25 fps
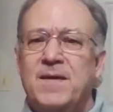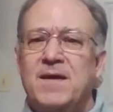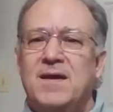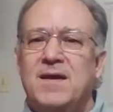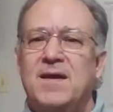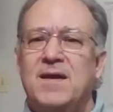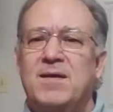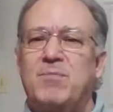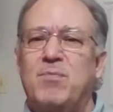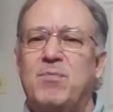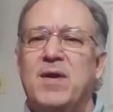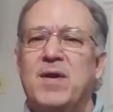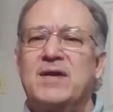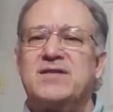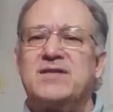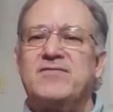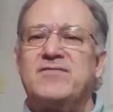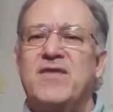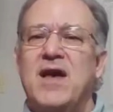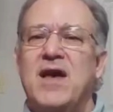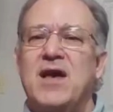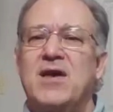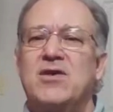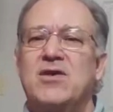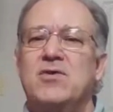it brings
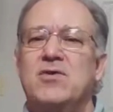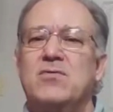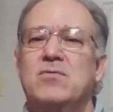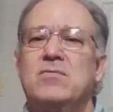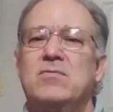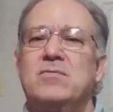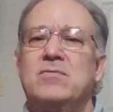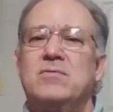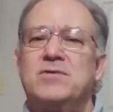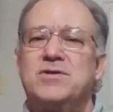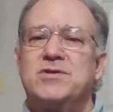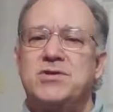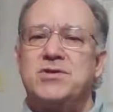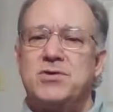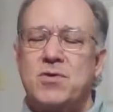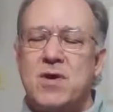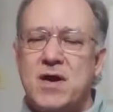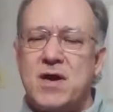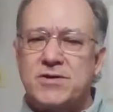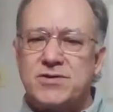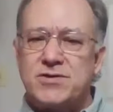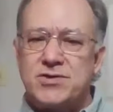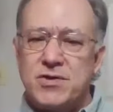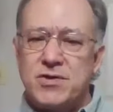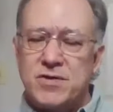value to
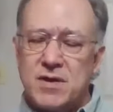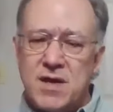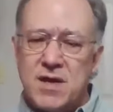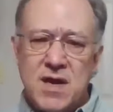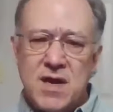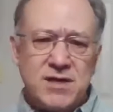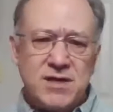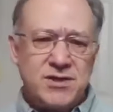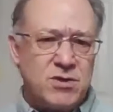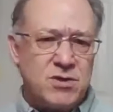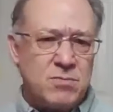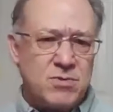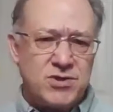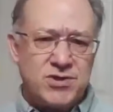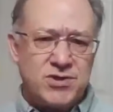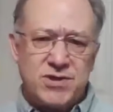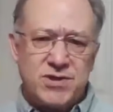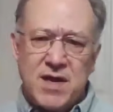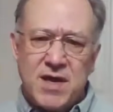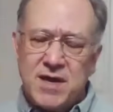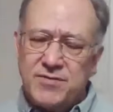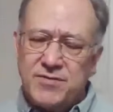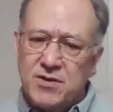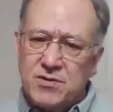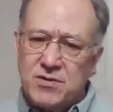us. So the customer
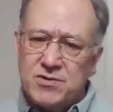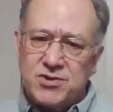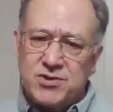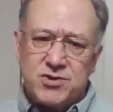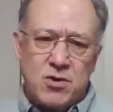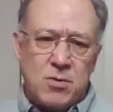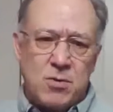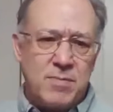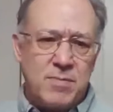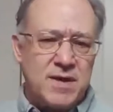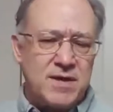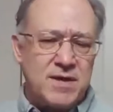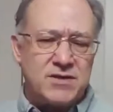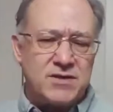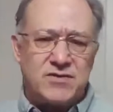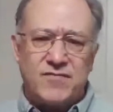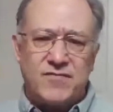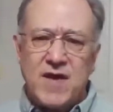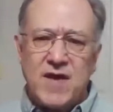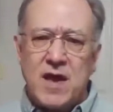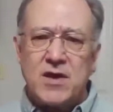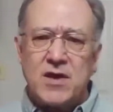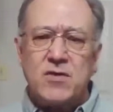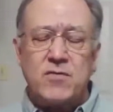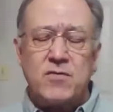side, there is tremendous
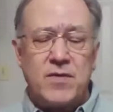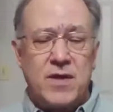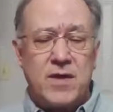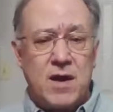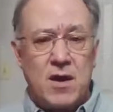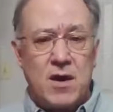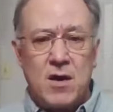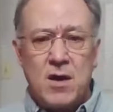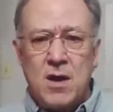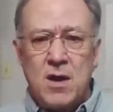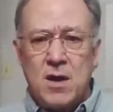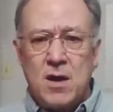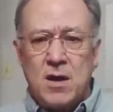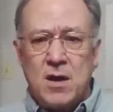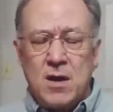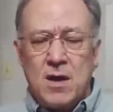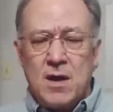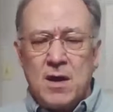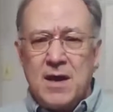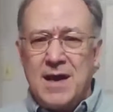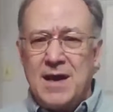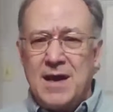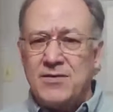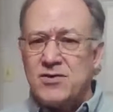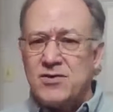value there.
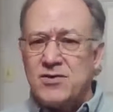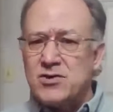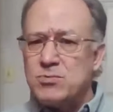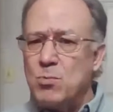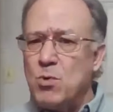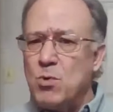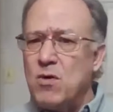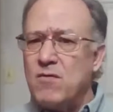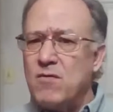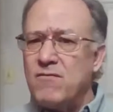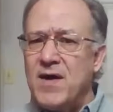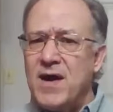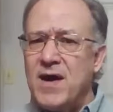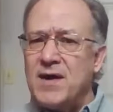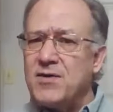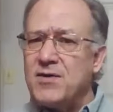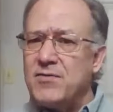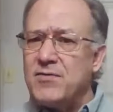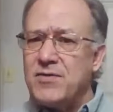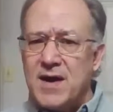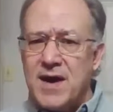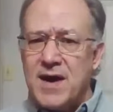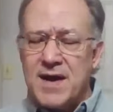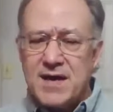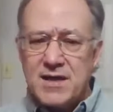And there's more value
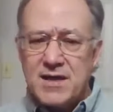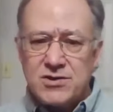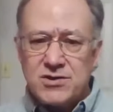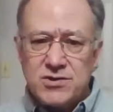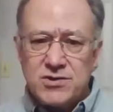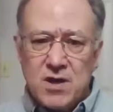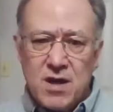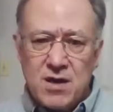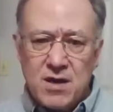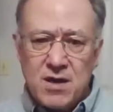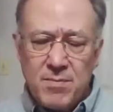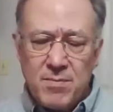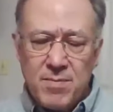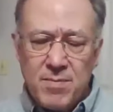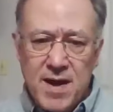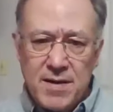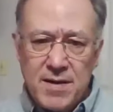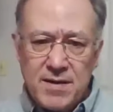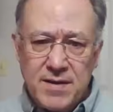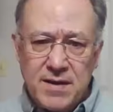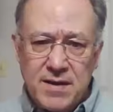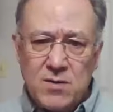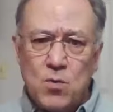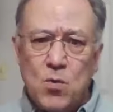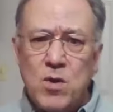than I can talk
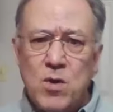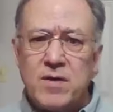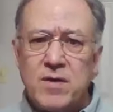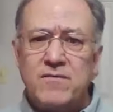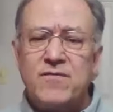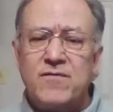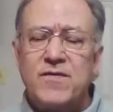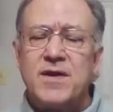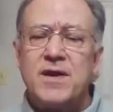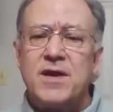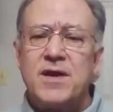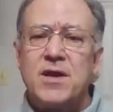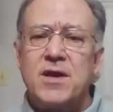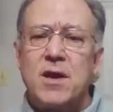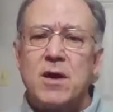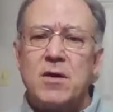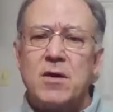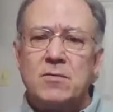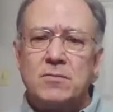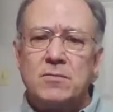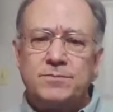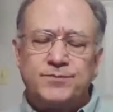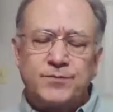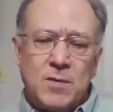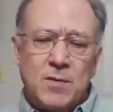about in one
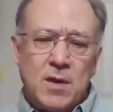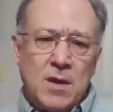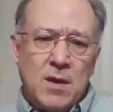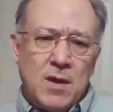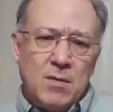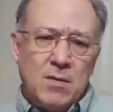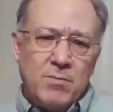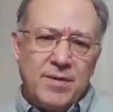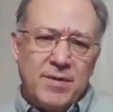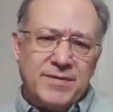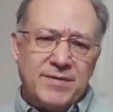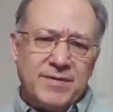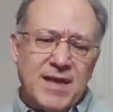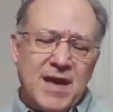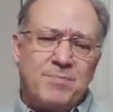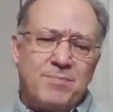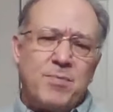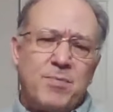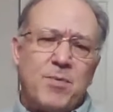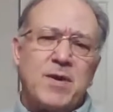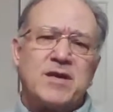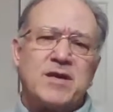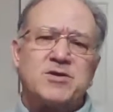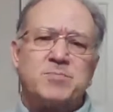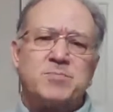video. But that
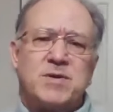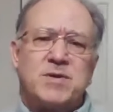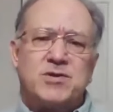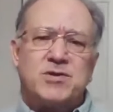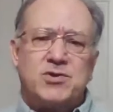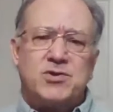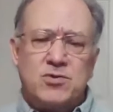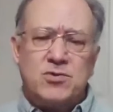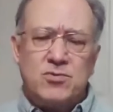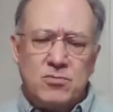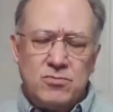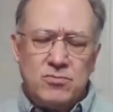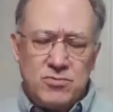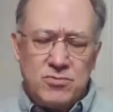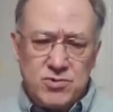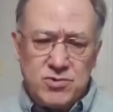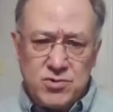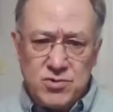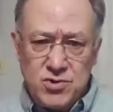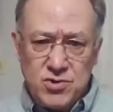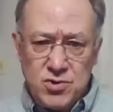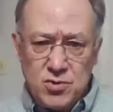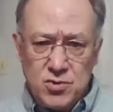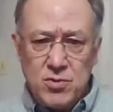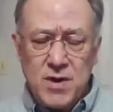brings me to
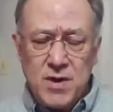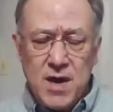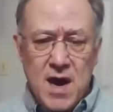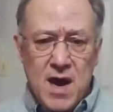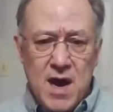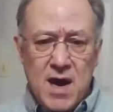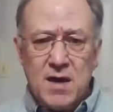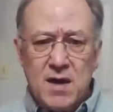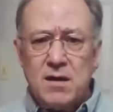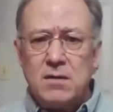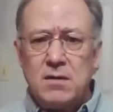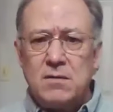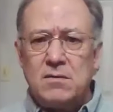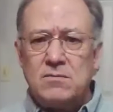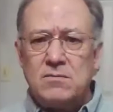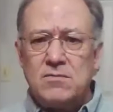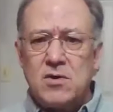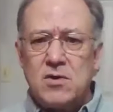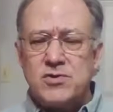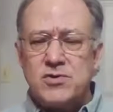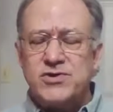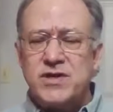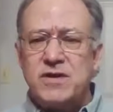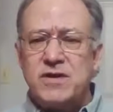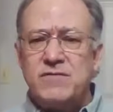you and I,
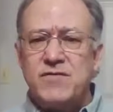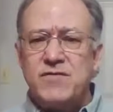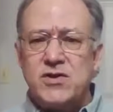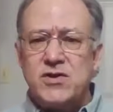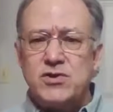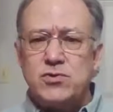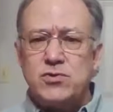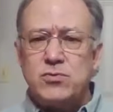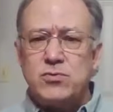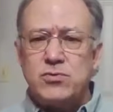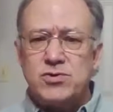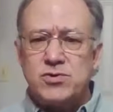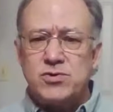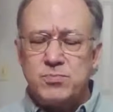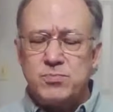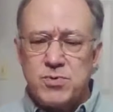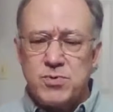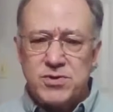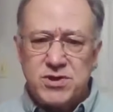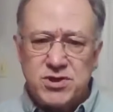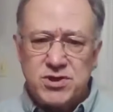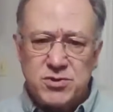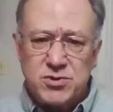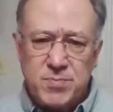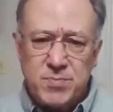those individuals
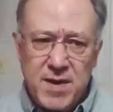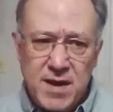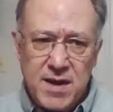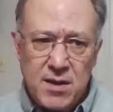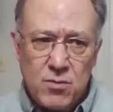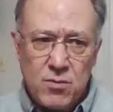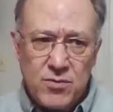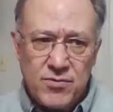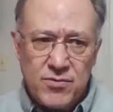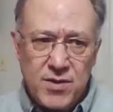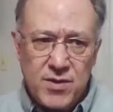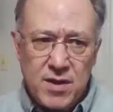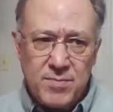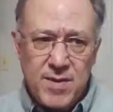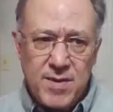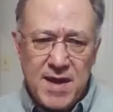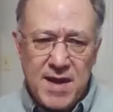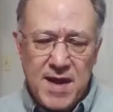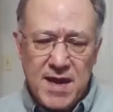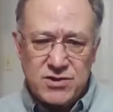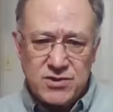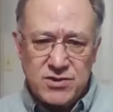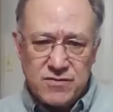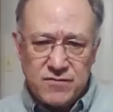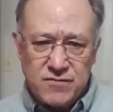participating with
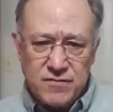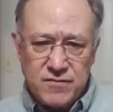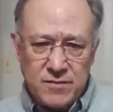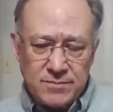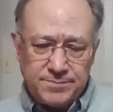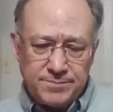Onpassive.